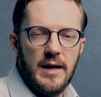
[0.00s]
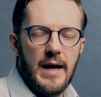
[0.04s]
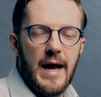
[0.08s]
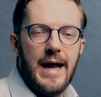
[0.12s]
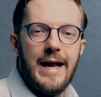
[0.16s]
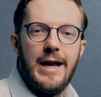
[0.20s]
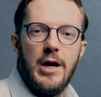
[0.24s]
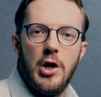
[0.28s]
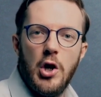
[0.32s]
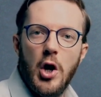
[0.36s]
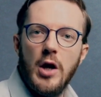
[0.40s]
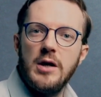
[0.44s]

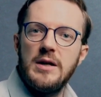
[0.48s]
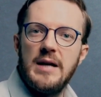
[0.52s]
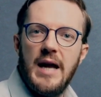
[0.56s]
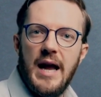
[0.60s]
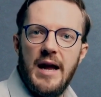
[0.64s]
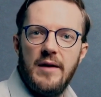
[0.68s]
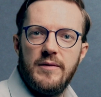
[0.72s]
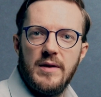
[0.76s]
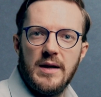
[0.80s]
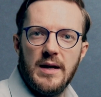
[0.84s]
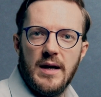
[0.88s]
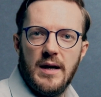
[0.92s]
and not
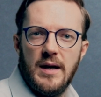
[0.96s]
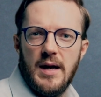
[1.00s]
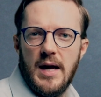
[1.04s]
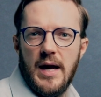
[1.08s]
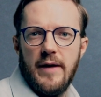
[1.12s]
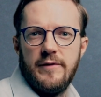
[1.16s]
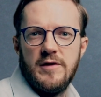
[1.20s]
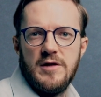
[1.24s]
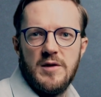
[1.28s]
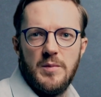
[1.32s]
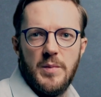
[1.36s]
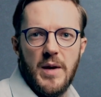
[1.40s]
having their
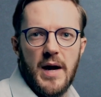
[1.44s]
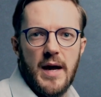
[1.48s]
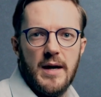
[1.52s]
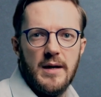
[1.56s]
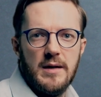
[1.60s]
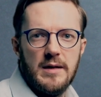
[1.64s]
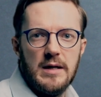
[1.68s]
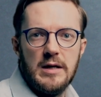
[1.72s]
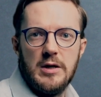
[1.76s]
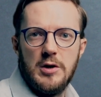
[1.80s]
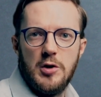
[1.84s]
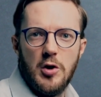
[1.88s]

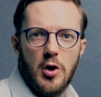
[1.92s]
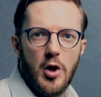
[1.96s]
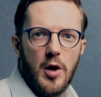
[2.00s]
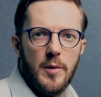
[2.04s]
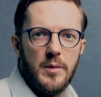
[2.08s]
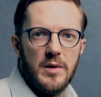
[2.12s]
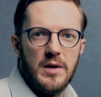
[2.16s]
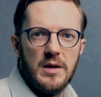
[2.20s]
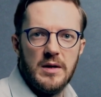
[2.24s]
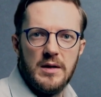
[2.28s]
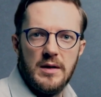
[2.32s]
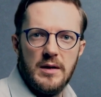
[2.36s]
lifespan
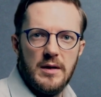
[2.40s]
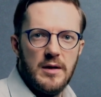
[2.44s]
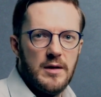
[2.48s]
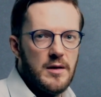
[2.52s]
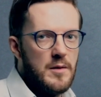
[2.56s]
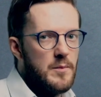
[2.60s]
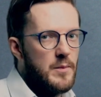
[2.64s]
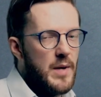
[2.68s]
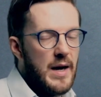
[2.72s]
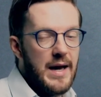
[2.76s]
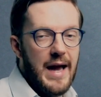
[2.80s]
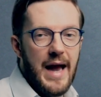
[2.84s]
determined
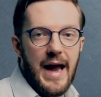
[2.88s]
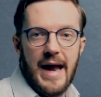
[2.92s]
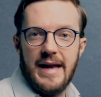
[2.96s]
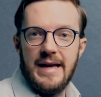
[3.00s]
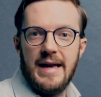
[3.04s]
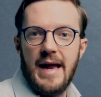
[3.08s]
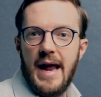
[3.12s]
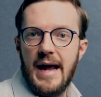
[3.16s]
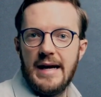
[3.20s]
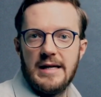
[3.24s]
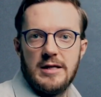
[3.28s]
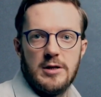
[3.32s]
by
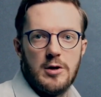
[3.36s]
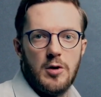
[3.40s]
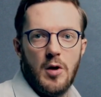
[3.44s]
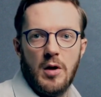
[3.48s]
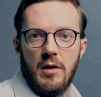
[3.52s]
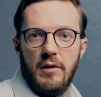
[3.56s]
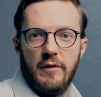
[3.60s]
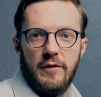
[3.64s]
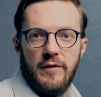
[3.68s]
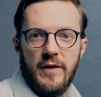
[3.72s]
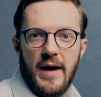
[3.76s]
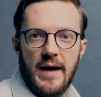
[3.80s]
any
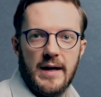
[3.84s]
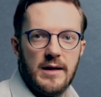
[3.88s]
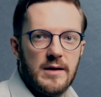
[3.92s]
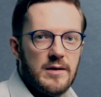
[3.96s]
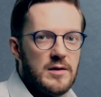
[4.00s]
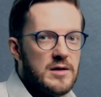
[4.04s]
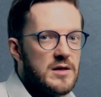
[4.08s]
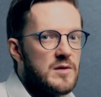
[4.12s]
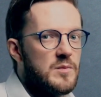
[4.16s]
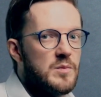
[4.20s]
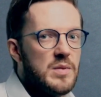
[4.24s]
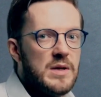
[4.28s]
external
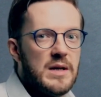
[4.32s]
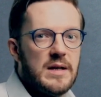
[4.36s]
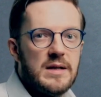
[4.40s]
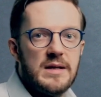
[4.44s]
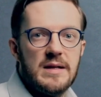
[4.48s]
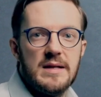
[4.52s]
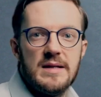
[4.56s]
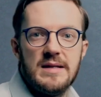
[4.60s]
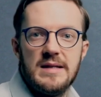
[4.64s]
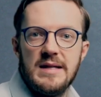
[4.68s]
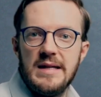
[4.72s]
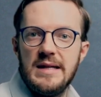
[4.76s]
factors, be it
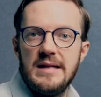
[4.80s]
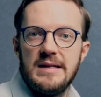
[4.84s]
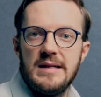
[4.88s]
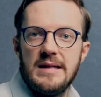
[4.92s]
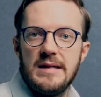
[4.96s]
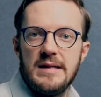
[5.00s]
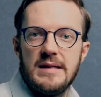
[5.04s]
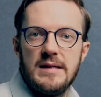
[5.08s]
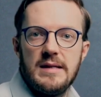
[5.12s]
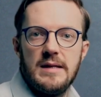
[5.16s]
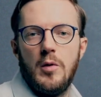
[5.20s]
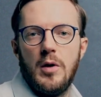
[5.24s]

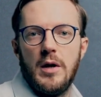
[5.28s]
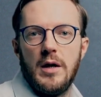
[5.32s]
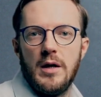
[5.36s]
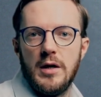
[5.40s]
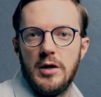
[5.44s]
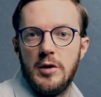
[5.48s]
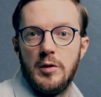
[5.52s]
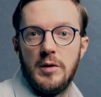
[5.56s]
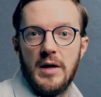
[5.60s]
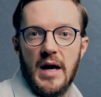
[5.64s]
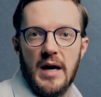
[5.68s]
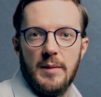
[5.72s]
diseases or
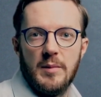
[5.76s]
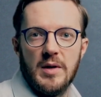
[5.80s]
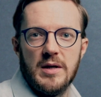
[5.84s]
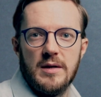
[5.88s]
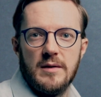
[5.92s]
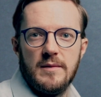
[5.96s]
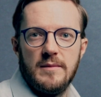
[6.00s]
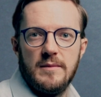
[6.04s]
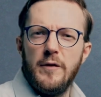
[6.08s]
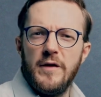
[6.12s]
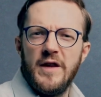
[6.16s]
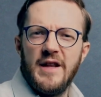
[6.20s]
you name
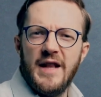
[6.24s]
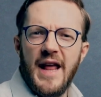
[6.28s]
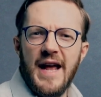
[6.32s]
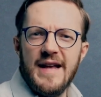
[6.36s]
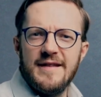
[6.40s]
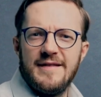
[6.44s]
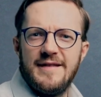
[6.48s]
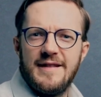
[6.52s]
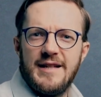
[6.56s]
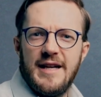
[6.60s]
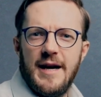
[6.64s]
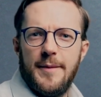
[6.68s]
it. So, over the
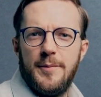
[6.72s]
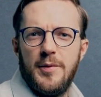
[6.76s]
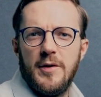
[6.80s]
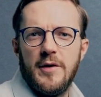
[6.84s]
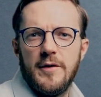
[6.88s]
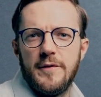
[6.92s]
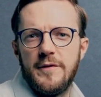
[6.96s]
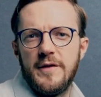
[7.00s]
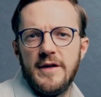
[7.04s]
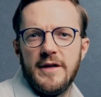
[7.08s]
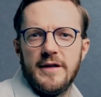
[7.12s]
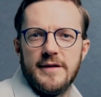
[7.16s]
last couple
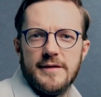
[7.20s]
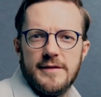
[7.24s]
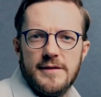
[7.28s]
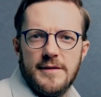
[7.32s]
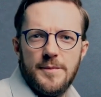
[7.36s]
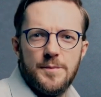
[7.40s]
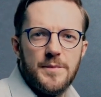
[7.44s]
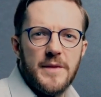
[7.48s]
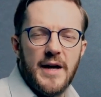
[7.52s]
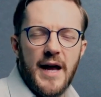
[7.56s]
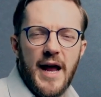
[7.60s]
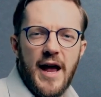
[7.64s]
of
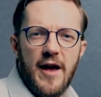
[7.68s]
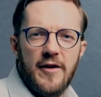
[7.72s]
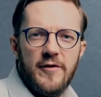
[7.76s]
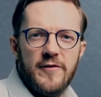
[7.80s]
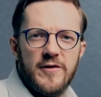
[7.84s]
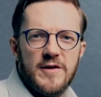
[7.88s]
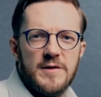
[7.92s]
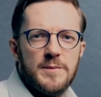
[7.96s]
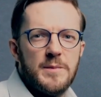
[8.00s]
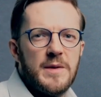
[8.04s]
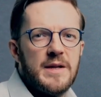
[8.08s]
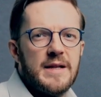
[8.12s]
years, there
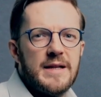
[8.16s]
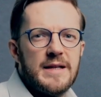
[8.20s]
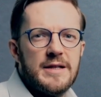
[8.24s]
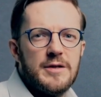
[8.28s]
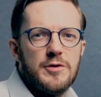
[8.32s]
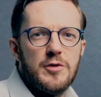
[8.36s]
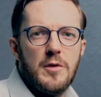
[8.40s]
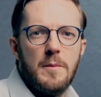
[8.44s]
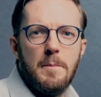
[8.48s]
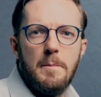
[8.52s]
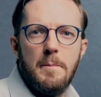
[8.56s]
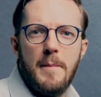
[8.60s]
has been a
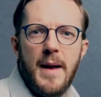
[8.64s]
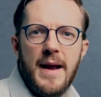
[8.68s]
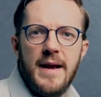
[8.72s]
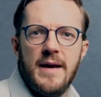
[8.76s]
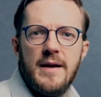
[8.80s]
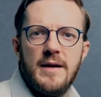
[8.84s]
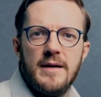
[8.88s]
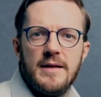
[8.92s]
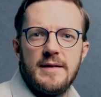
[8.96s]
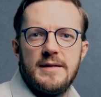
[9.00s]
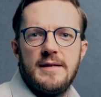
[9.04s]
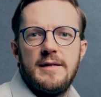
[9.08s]

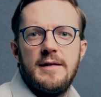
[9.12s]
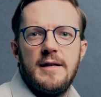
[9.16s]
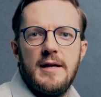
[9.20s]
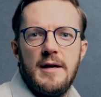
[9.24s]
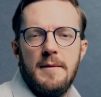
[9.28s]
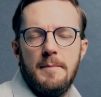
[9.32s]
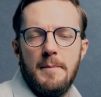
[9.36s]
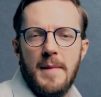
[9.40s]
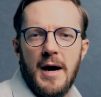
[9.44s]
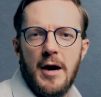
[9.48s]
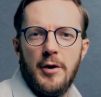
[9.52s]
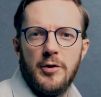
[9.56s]
tremendous
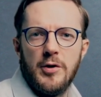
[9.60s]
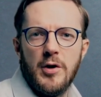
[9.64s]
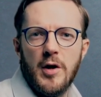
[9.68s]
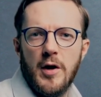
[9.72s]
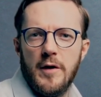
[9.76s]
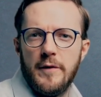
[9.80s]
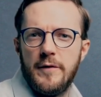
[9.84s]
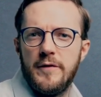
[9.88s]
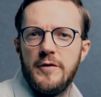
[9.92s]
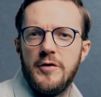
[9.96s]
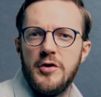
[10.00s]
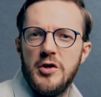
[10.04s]
amount
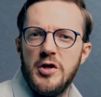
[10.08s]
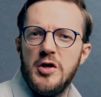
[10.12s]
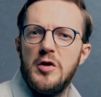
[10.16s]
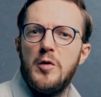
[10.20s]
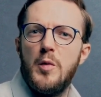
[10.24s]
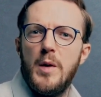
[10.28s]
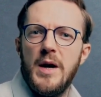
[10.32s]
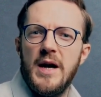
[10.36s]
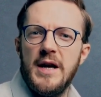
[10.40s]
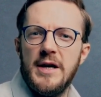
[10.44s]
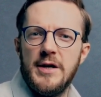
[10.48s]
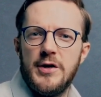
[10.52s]
of
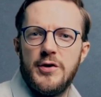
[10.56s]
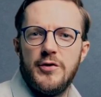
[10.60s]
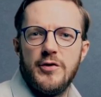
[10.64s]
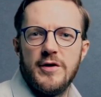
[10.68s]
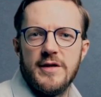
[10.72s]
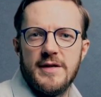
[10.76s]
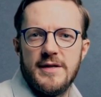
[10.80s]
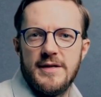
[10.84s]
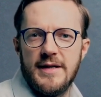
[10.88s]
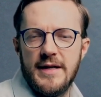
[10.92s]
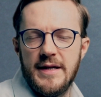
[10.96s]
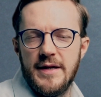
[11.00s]
new
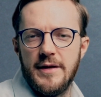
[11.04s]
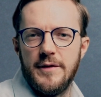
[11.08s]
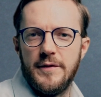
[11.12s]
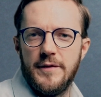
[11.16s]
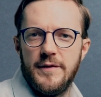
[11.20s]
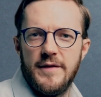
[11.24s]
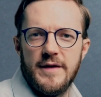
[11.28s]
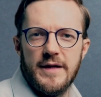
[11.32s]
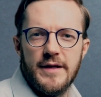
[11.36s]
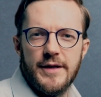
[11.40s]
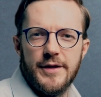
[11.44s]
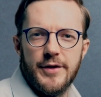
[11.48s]
interest in the
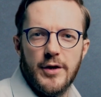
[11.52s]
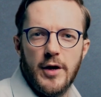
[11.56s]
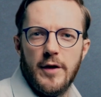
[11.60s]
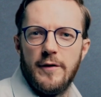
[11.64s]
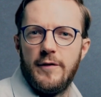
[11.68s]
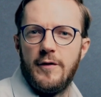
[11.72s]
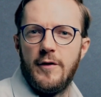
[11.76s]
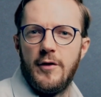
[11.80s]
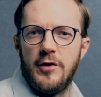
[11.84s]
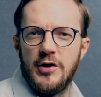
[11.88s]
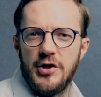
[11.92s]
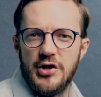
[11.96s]
field
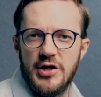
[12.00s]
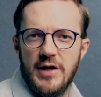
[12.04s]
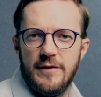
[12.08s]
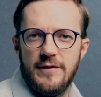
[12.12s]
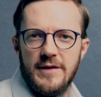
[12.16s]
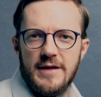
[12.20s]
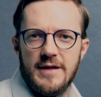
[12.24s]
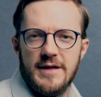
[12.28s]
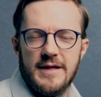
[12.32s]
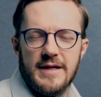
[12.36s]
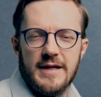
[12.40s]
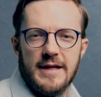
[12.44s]
of
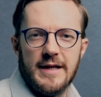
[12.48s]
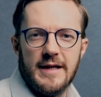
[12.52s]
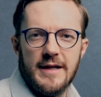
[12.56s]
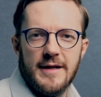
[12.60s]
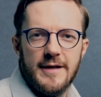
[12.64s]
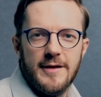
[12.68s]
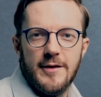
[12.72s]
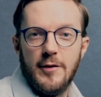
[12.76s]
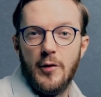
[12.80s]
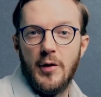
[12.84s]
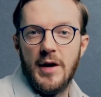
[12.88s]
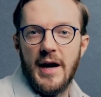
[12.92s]
longevity
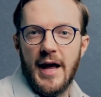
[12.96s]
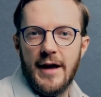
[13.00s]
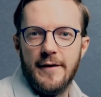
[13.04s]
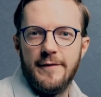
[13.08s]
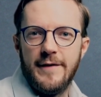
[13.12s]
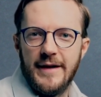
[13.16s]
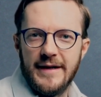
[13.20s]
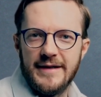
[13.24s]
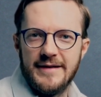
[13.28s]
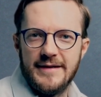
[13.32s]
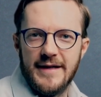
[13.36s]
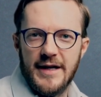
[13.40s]
or
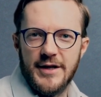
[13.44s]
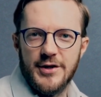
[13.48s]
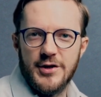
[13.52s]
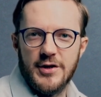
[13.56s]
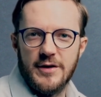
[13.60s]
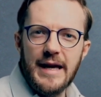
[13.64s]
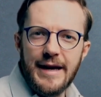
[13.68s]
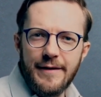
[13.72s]
life extension.